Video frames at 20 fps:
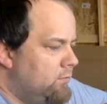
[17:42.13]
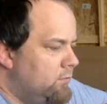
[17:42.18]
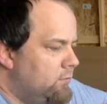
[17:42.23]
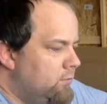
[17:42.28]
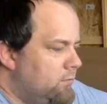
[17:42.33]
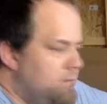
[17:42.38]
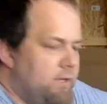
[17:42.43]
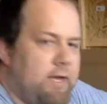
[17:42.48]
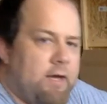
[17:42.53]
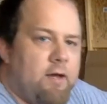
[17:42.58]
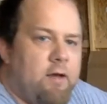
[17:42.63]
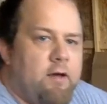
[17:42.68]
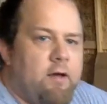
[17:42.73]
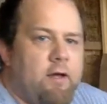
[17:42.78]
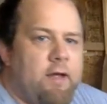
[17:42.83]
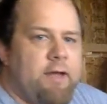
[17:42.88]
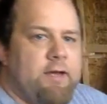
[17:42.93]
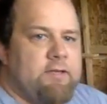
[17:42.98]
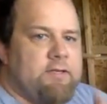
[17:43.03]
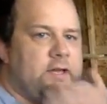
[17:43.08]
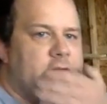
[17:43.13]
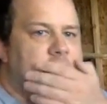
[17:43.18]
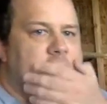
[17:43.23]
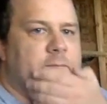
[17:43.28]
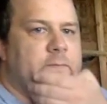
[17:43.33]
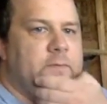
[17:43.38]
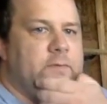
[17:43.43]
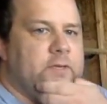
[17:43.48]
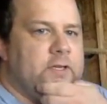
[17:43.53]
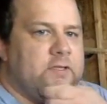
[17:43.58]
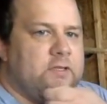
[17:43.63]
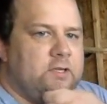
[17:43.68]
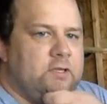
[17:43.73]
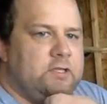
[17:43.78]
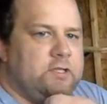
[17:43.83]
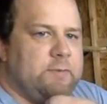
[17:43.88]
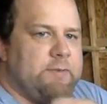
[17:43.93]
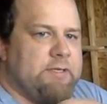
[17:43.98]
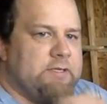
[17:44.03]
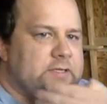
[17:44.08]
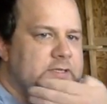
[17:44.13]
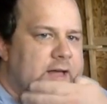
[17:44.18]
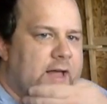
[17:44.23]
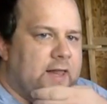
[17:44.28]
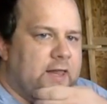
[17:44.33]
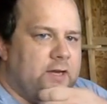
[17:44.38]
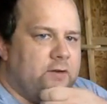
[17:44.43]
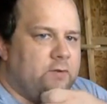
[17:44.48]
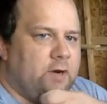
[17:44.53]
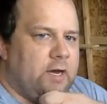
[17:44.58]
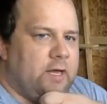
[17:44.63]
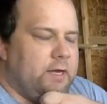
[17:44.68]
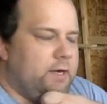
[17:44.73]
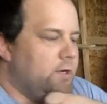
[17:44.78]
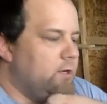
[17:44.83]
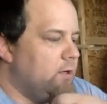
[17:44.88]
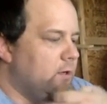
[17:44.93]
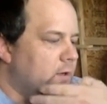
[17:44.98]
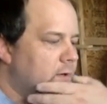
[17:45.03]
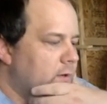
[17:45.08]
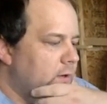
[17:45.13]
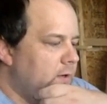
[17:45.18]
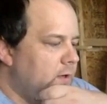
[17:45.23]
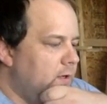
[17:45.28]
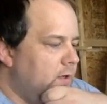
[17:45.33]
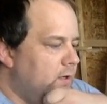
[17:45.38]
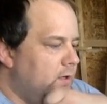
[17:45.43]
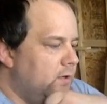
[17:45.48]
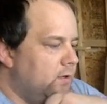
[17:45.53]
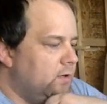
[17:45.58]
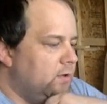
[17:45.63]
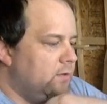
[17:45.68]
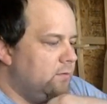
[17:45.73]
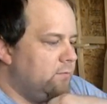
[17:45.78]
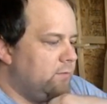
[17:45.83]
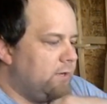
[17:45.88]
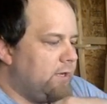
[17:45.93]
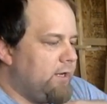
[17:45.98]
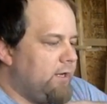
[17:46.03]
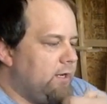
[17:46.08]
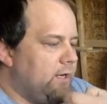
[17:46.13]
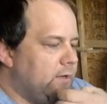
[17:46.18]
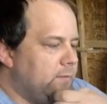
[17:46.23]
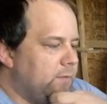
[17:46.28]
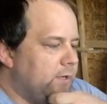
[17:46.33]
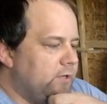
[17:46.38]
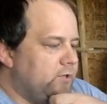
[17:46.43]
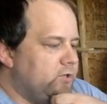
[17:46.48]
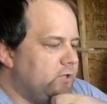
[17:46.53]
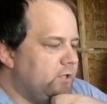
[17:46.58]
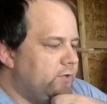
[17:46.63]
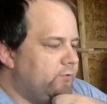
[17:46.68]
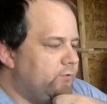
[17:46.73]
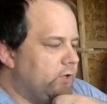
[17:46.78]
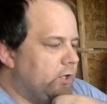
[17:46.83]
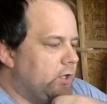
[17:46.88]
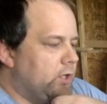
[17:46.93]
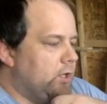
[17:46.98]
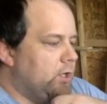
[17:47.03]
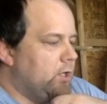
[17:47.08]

Yeah, I used to have this used to be solid red. My chin fur.